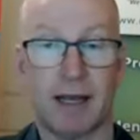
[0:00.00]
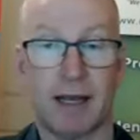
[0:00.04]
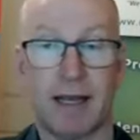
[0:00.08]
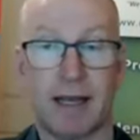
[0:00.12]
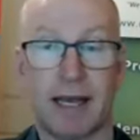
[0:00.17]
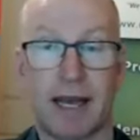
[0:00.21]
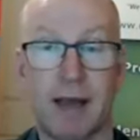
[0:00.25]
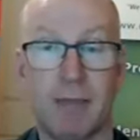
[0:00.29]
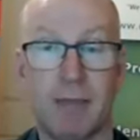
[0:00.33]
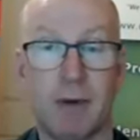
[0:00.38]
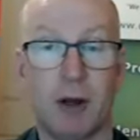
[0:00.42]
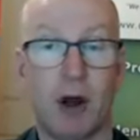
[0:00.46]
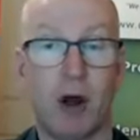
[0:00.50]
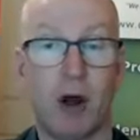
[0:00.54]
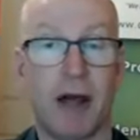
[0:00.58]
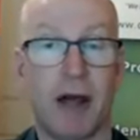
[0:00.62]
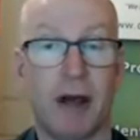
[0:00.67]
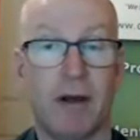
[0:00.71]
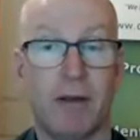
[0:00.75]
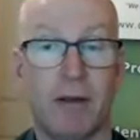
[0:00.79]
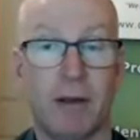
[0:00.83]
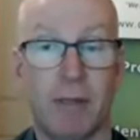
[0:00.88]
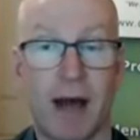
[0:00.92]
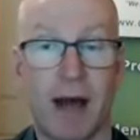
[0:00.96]
Keep an
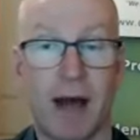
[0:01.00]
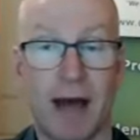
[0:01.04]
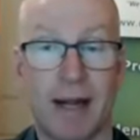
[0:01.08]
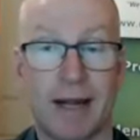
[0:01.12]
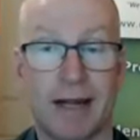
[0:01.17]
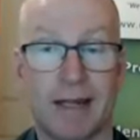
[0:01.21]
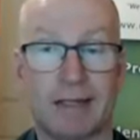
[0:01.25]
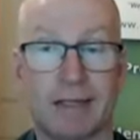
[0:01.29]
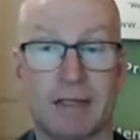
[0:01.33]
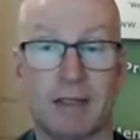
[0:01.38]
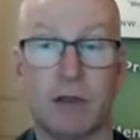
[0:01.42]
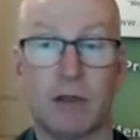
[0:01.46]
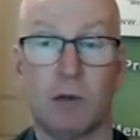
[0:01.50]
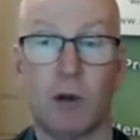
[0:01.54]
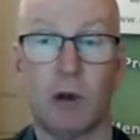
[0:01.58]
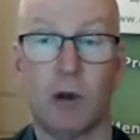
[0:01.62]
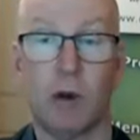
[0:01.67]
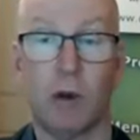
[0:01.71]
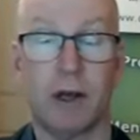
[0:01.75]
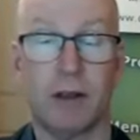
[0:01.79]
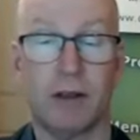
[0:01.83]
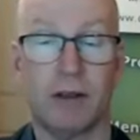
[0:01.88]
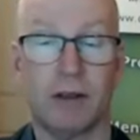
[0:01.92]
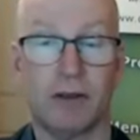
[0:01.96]
eye on the markets.
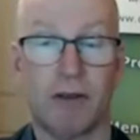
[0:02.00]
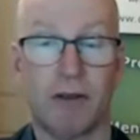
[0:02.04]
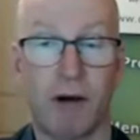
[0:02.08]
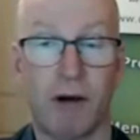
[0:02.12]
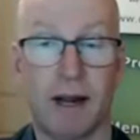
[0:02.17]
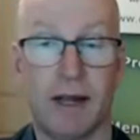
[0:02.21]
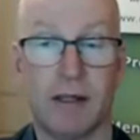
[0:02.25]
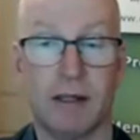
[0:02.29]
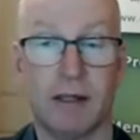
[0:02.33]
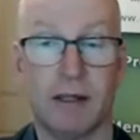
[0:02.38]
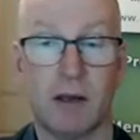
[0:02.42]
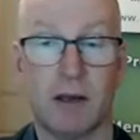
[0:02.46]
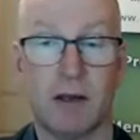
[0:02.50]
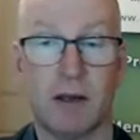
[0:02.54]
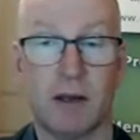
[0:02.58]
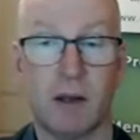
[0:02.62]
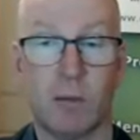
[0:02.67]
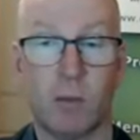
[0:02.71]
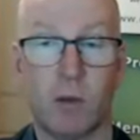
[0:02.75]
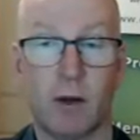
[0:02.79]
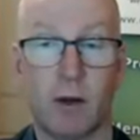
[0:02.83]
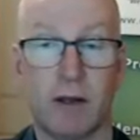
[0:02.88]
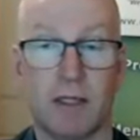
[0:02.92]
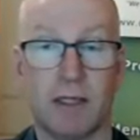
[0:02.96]
Look at the trends.
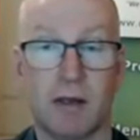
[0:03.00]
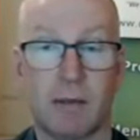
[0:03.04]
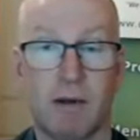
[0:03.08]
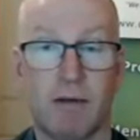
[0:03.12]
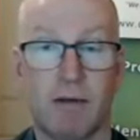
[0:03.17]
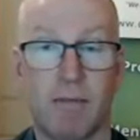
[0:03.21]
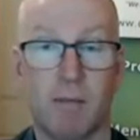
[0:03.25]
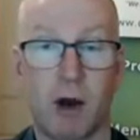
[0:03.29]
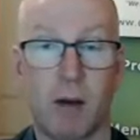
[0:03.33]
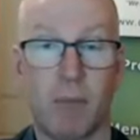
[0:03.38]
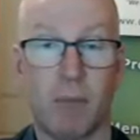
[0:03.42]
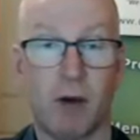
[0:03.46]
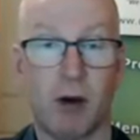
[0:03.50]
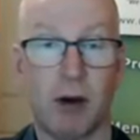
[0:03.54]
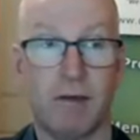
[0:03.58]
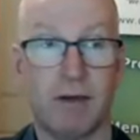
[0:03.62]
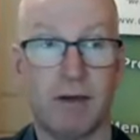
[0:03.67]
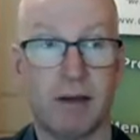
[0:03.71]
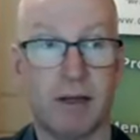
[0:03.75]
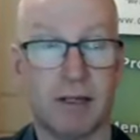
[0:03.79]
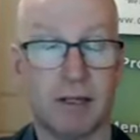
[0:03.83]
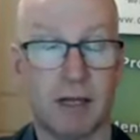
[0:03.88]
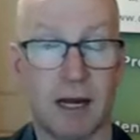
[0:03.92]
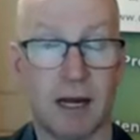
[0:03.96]
Some of my
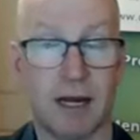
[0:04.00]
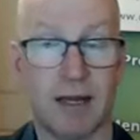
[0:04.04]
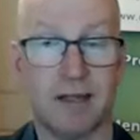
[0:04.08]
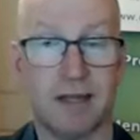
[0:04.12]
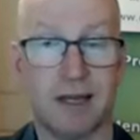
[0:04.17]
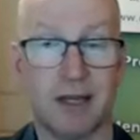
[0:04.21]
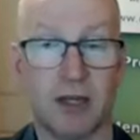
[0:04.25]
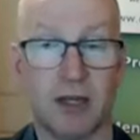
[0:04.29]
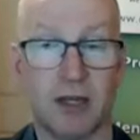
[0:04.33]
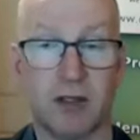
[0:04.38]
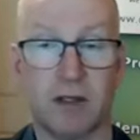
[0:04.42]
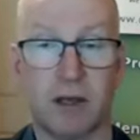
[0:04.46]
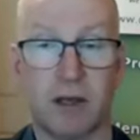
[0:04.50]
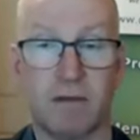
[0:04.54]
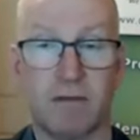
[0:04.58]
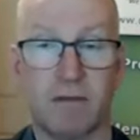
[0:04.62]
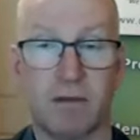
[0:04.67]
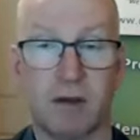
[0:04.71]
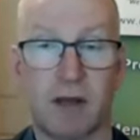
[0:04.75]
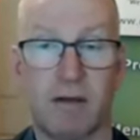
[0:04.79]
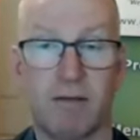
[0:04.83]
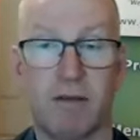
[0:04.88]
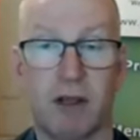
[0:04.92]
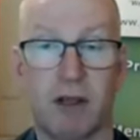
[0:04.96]
previous Sunday sessions,
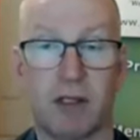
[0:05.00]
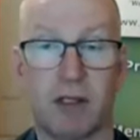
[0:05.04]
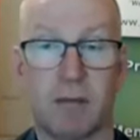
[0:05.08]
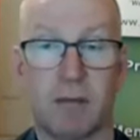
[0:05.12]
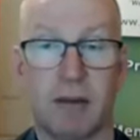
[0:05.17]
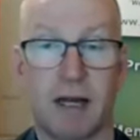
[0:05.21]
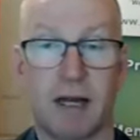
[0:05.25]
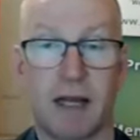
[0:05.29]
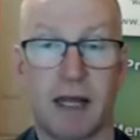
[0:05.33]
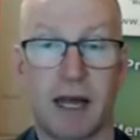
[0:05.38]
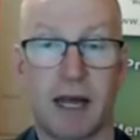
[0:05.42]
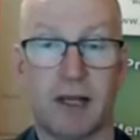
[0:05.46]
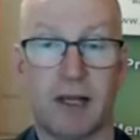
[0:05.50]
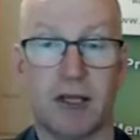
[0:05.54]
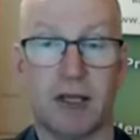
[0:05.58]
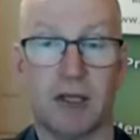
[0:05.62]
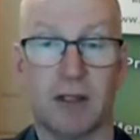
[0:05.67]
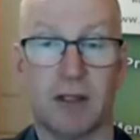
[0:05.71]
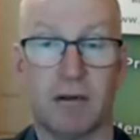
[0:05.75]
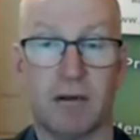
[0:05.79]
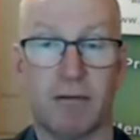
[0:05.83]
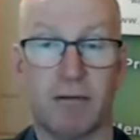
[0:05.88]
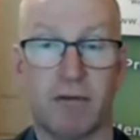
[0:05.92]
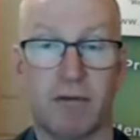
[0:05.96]
I've given you some
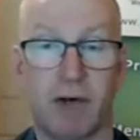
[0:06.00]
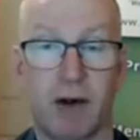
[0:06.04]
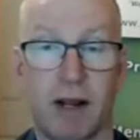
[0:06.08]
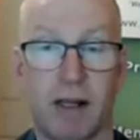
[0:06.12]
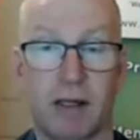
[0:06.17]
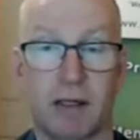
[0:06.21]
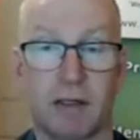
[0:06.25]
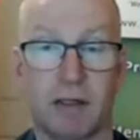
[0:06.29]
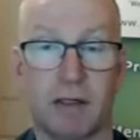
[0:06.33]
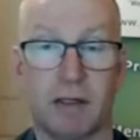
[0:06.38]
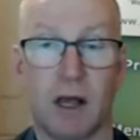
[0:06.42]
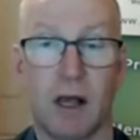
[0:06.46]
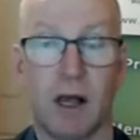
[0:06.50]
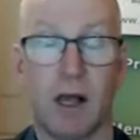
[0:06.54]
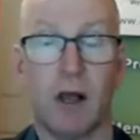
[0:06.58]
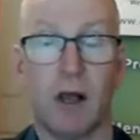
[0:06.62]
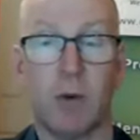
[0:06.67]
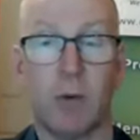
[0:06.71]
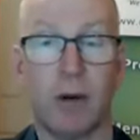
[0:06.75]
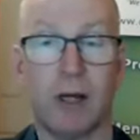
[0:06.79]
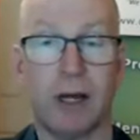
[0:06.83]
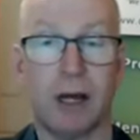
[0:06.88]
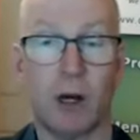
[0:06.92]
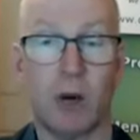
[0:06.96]
indications of trends
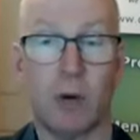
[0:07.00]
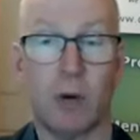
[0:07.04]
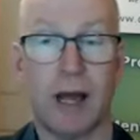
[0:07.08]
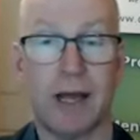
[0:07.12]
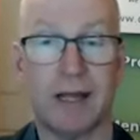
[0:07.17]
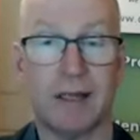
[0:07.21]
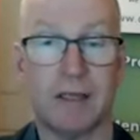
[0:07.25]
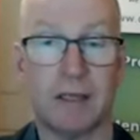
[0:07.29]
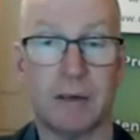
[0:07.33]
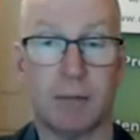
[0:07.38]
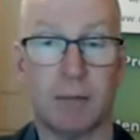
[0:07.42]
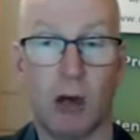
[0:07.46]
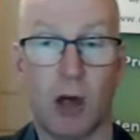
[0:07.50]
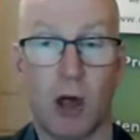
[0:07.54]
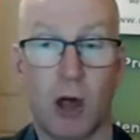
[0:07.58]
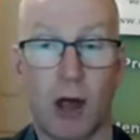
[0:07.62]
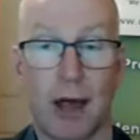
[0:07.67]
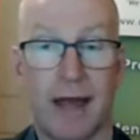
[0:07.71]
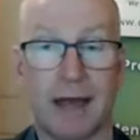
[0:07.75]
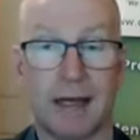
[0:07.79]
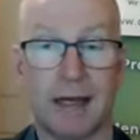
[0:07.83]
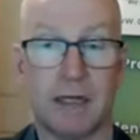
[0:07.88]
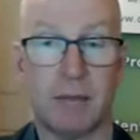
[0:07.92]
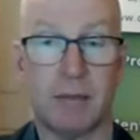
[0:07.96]
when you look at
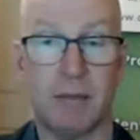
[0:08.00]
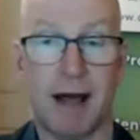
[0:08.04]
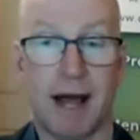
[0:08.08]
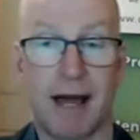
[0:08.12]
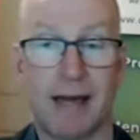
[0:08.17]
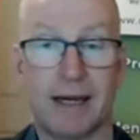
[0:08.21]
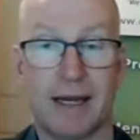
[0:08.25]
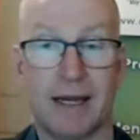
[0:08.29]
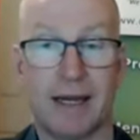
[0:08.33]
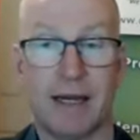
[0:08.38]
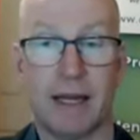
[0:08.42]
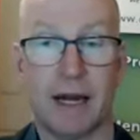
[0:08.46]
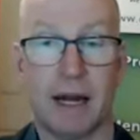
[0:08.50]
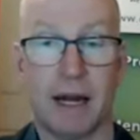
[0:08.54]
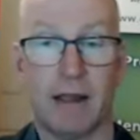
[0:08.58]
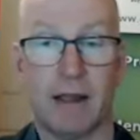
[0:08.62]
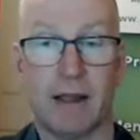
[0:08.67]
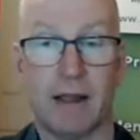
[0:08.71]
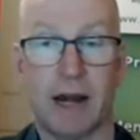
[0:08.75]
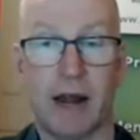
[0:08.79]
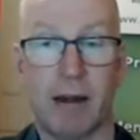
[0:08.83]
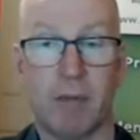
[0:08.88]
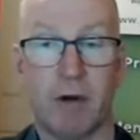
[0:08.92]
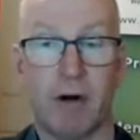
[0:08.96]
supply and demand and
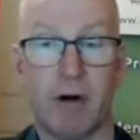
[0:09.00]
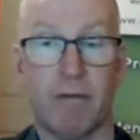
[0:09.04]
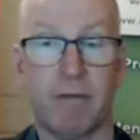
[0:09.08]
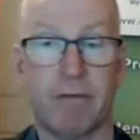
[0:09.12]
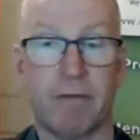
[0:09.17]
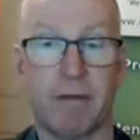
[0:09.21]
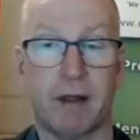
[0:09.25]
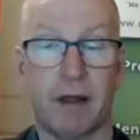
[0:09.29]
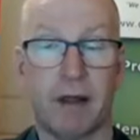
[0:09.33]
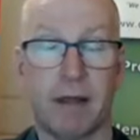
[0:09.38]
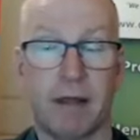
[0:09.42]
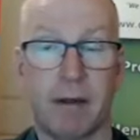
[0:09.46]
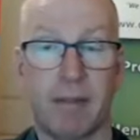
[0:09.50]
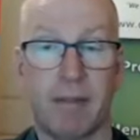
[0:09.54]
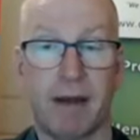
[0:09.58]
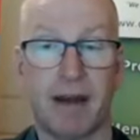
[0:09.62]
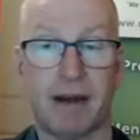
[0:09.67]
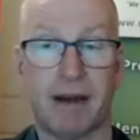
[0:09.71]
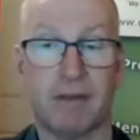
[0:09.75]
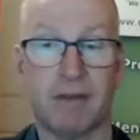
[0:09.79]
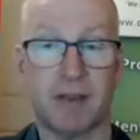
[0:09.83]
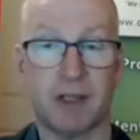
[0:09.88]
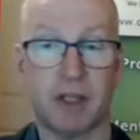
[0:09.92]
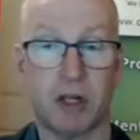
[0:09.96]
the
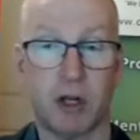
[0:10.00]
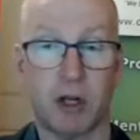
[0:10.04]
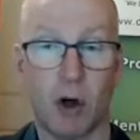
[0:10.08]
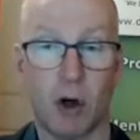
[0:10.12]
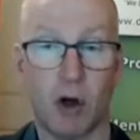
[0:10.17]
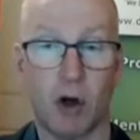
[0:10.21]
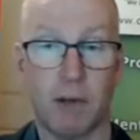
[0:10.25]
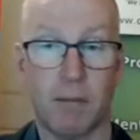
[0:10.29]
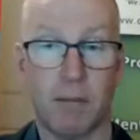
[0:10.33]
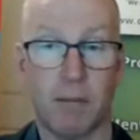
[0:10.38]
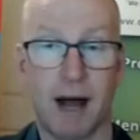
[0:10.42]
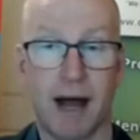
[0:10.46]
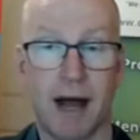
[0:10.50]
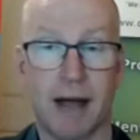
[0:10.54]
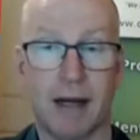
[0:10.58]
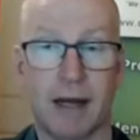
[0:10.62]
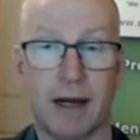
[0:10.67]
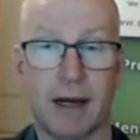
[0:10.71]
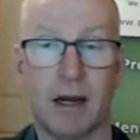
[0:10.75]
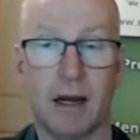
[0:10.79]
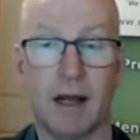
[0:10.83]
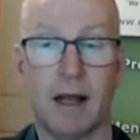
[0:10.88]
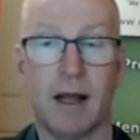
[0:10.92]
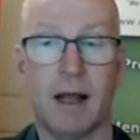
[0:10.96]
amount of stock on
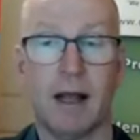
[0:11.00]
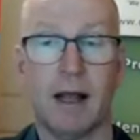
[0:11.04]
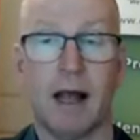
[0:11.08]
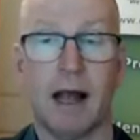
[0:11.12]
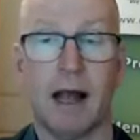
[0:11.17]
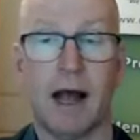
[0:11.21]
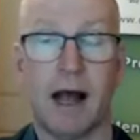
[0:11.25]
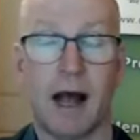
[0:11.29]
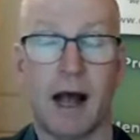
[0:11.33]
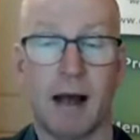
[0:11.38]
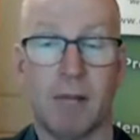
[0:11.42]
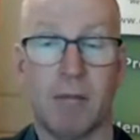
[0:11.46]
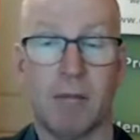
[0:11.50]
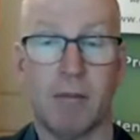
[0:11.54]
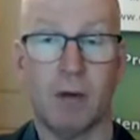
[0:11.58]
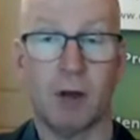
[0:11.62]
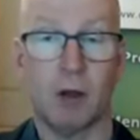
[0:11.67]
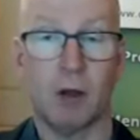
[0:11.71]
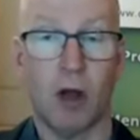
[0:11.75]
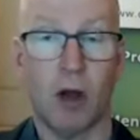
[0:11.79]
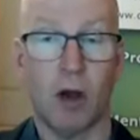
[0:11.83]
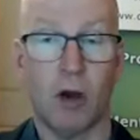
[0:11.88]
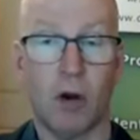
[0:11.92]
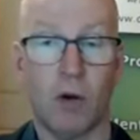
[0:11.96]
market.
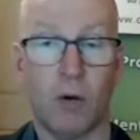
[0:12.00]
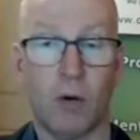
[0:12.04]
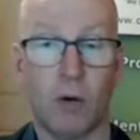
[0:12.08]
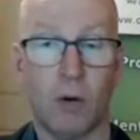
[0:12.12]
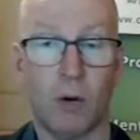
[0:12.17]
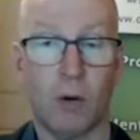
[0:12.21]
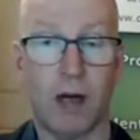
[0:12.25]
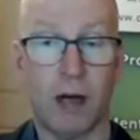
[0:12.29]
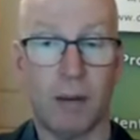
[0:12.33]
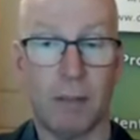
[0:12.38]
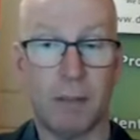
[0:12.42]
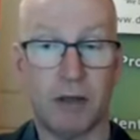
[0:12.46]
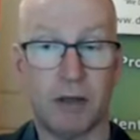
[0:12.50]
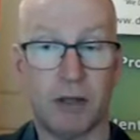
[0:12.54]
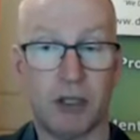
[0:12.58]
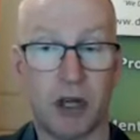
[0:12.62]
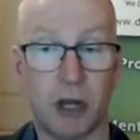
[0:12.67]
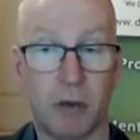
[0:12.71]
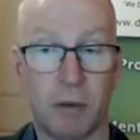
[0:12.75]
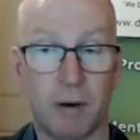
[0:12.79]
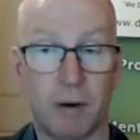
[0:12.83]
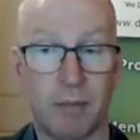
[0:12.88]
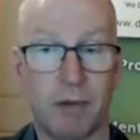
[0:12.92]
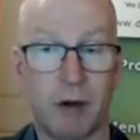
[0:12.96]
Go look up a
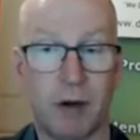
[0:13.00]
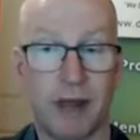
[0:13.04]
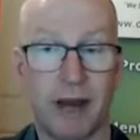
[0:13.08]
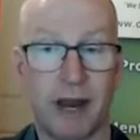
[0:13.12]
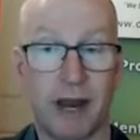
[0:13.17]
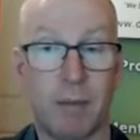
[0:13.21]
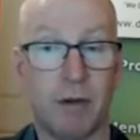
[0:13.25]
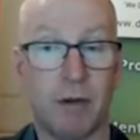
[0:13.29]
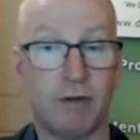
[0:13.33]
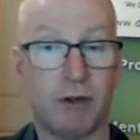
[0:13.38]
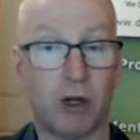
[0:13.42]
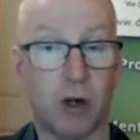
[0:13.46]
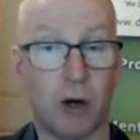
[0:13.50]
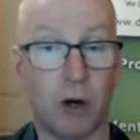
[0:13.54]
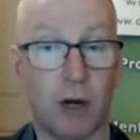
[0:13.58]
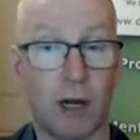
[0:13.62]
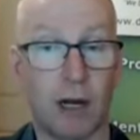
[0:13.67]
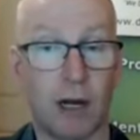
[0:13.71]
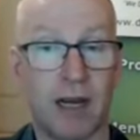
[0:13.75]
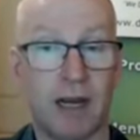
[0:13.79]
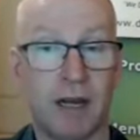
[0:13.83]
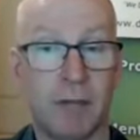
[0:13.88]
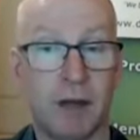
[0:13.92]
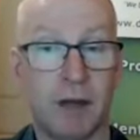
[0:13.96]
gentleman by the name of John
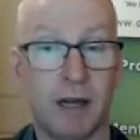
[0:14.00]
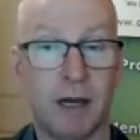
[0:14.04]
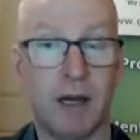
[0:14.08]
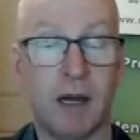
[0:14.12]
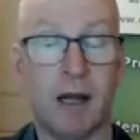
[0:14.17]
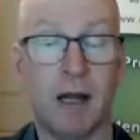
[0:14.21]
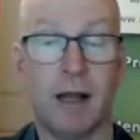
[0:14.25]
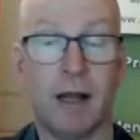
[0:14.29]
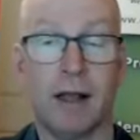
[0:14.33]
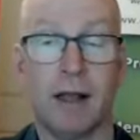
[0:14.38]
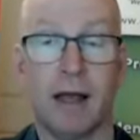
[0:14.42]
Lindemann.